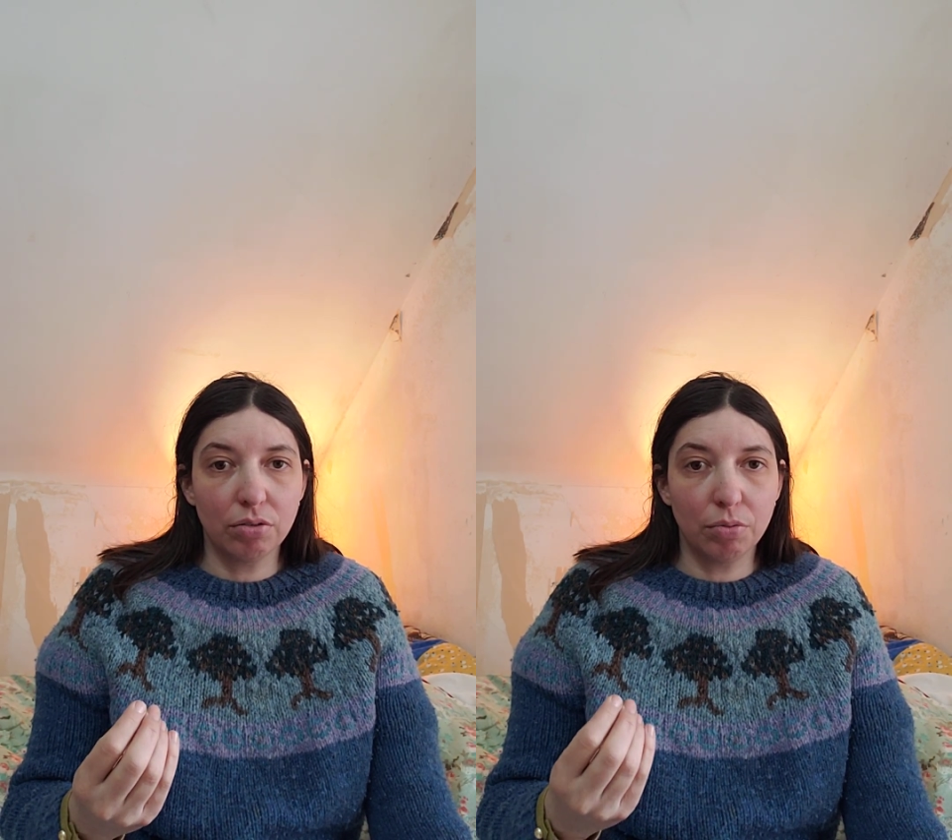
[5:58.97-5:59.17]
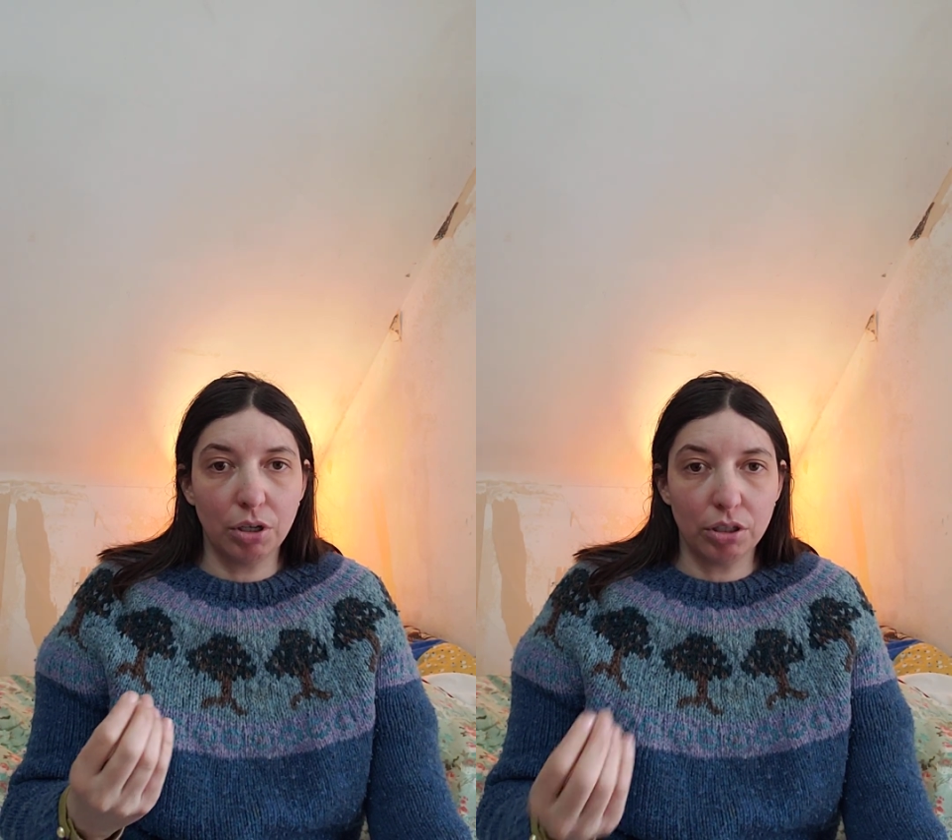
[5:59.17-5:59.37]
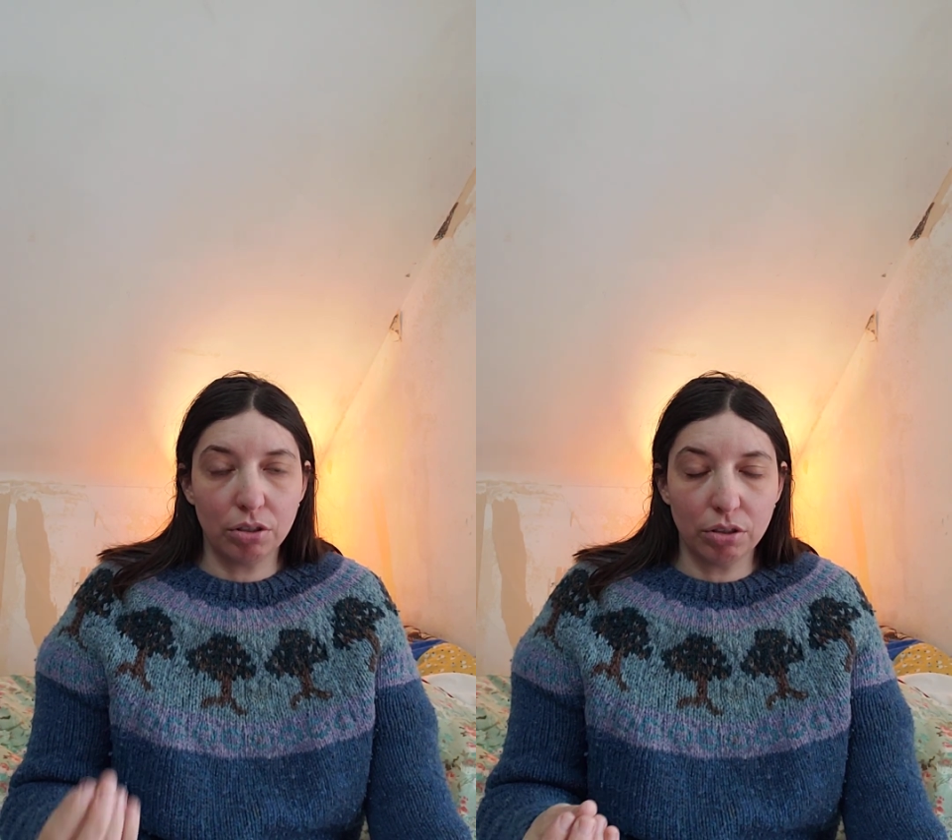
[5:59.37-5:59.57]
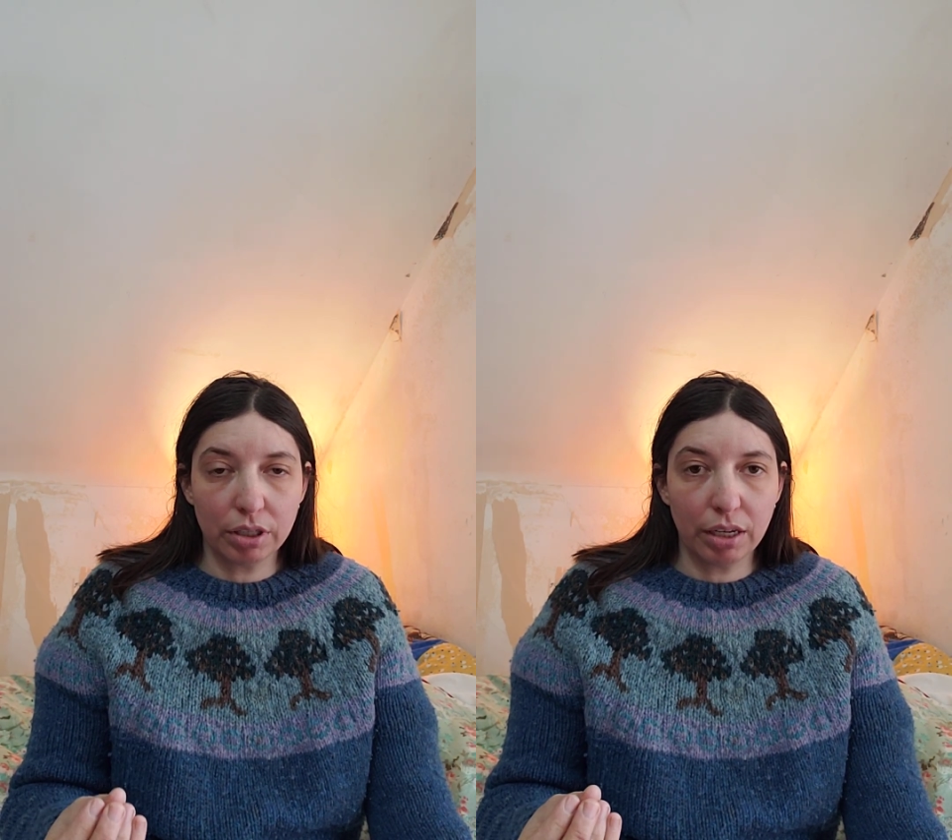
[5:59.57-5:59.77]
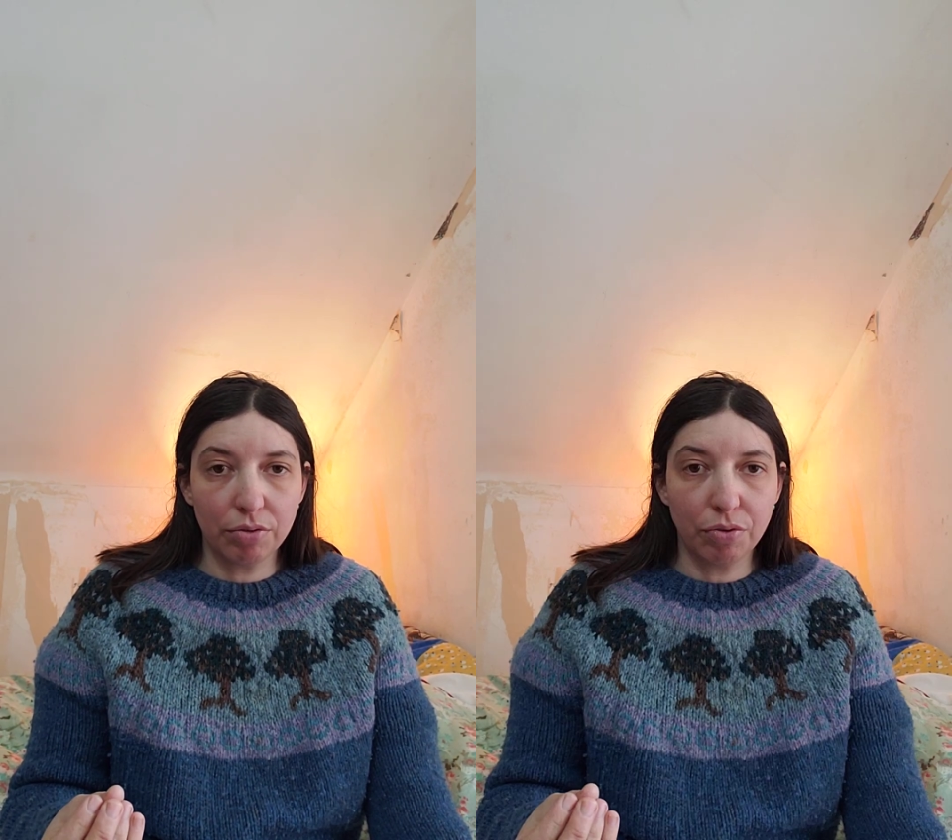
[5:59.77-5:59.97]
what you're
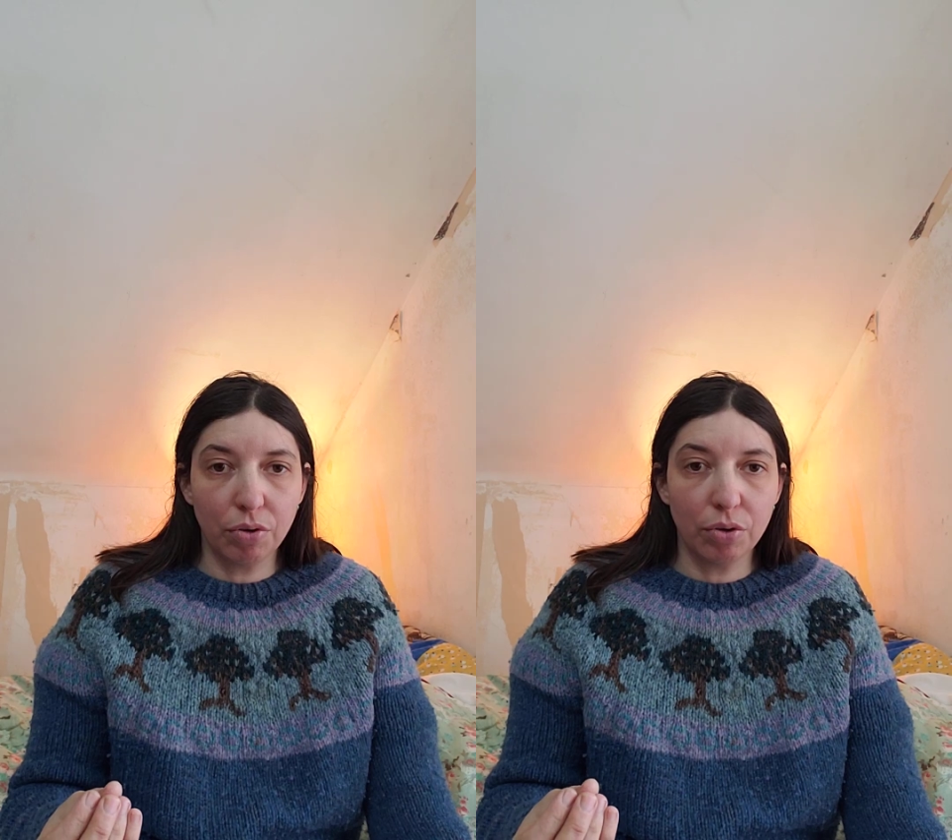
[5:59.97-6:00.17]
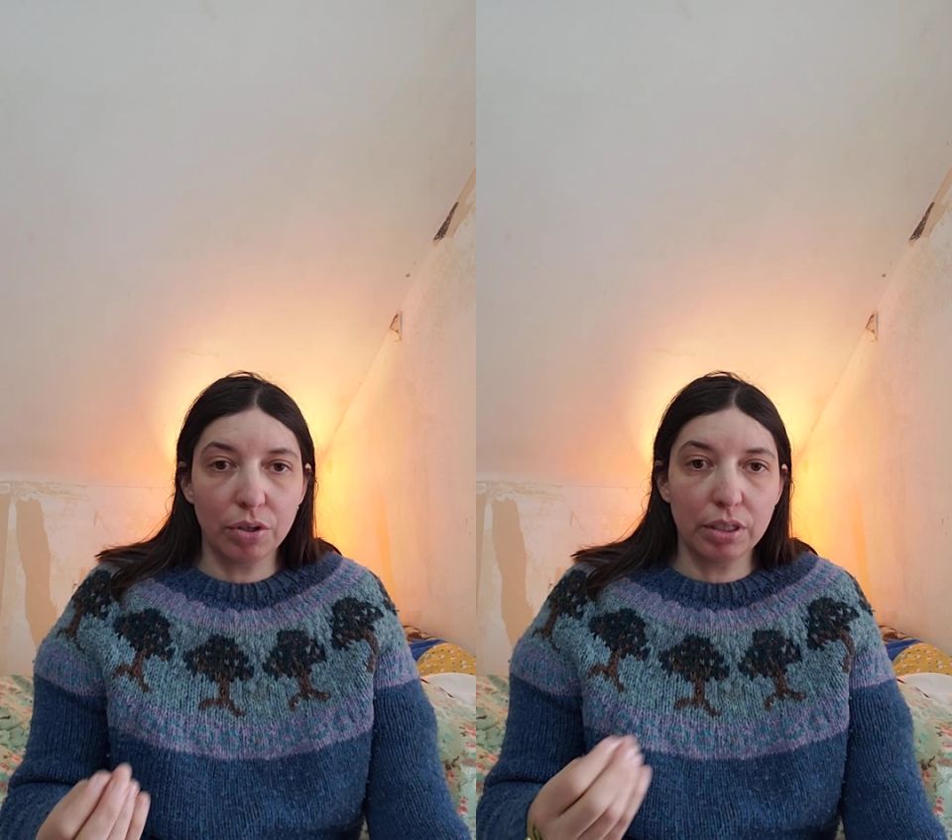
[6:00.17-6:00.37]
looking for.